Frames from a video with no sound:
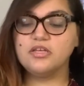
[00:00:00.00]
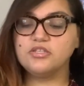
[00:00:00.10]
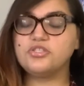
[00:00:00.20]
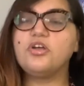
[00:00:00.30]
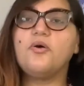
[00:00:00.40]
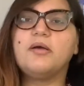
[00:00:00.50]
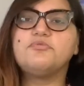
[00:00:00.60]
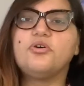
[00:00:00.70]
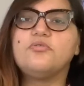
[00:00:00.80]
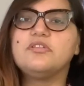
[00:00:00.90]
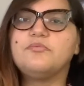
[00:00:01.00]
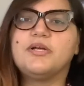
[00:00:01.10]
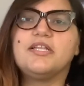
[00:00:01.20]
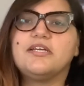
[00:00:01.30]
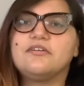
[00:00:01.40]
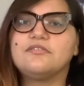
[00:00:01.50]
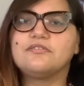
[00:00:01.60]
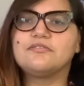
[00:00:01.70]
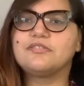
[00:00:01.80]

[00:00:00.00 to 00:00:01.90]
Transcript: So I'm totally willing